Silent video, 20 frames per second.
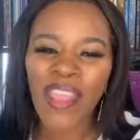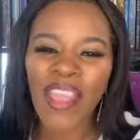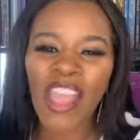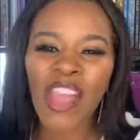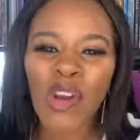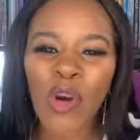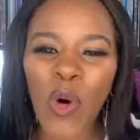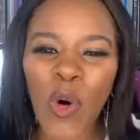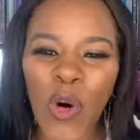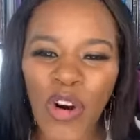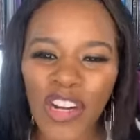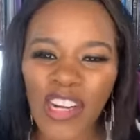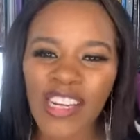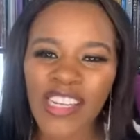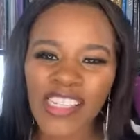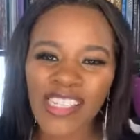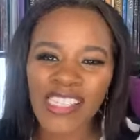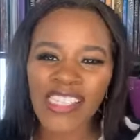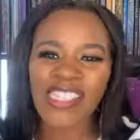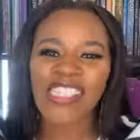in order
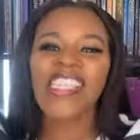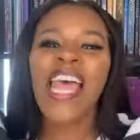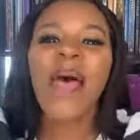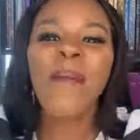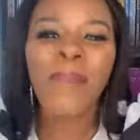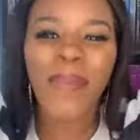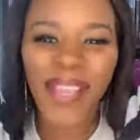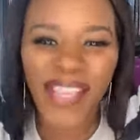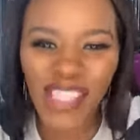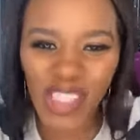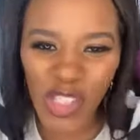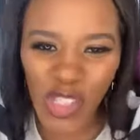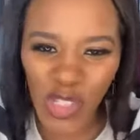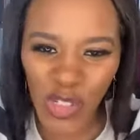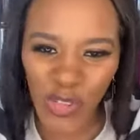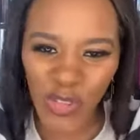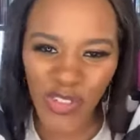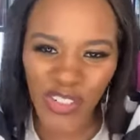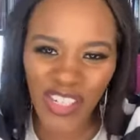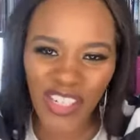to step
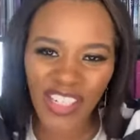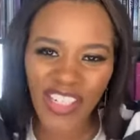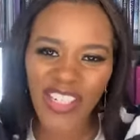into